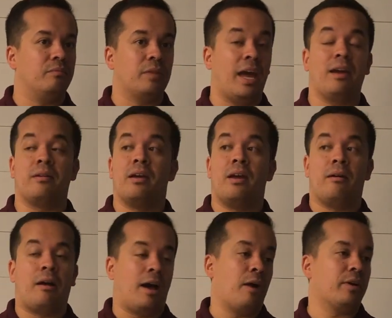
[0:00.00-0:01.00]
hey,
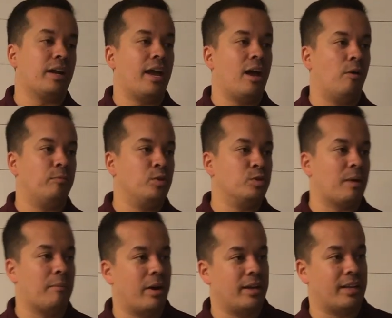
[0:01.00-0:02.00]
how can I help use my
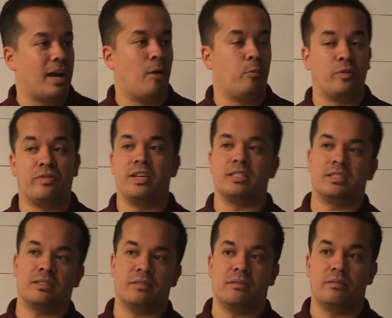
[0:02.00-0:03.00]
money to help with this
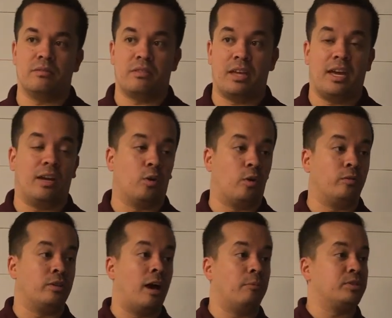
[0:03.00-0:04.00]
thing or
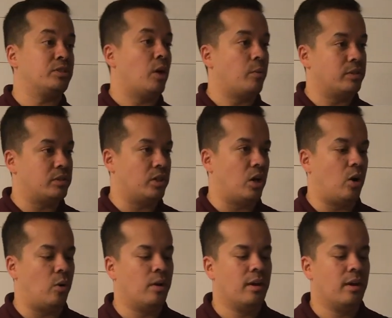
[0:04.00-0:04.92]
to help so and so